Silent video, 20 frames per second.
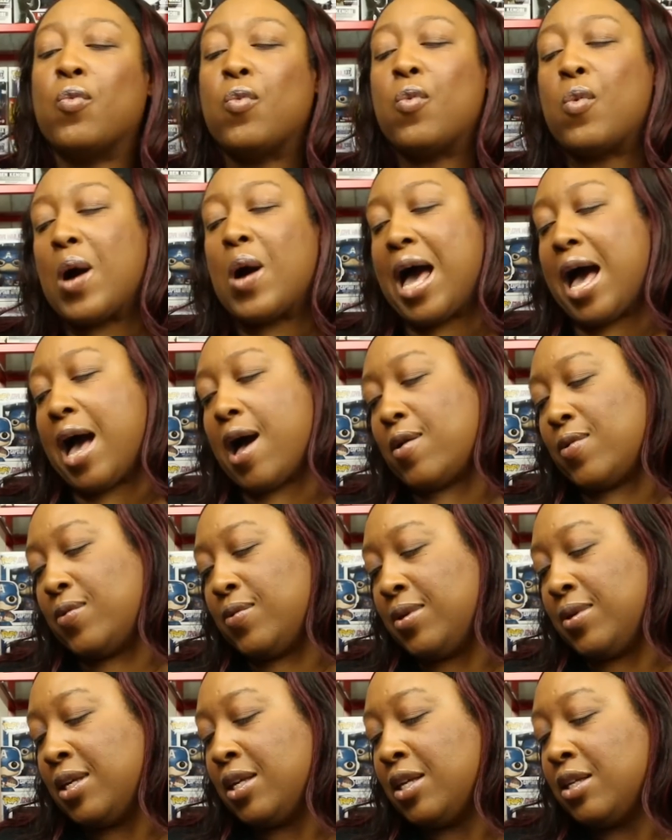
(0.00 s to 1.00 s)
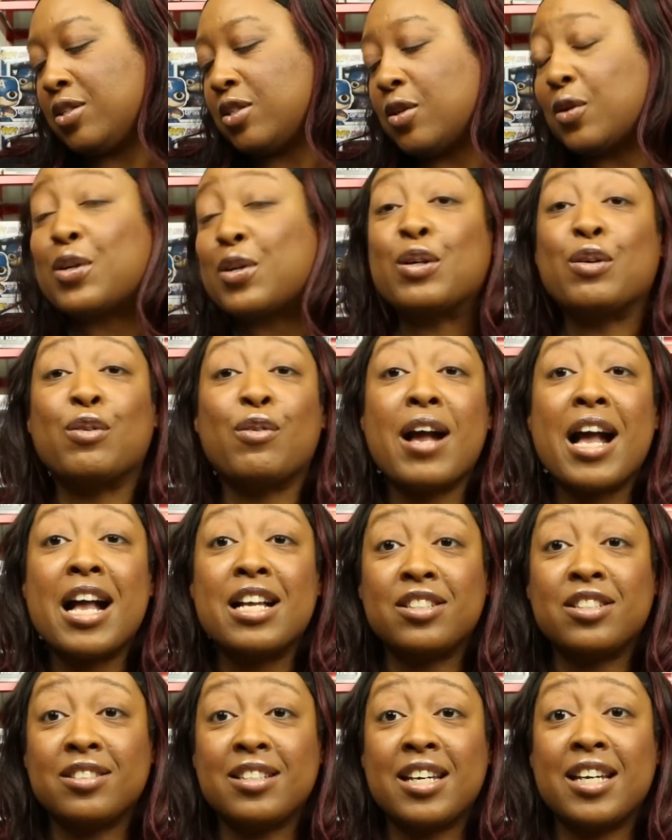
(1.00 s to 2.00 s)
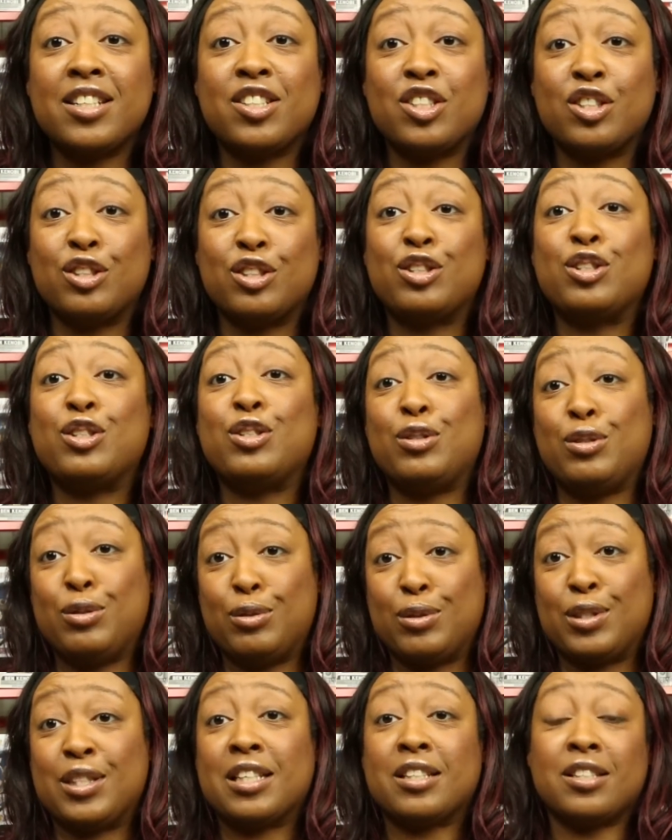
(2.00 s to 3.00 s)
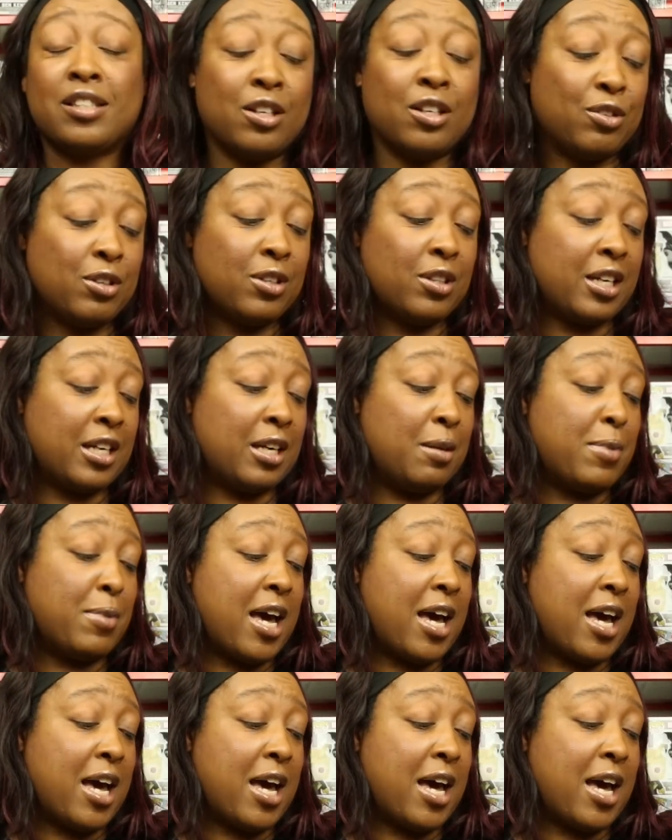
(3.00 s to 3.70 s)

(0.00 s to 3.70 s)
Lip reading: Wow. So congratulations to you 600 lucky